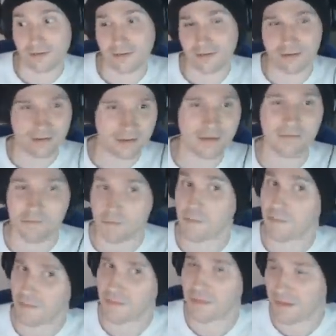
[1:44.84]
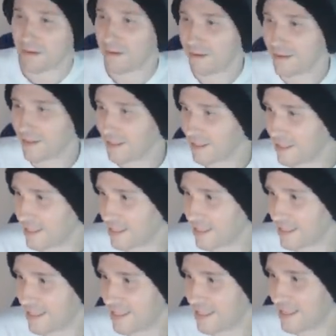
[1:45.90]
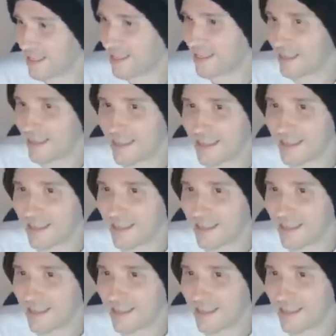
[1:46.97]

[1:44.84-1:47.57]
But isn't Grandma a vegetarian?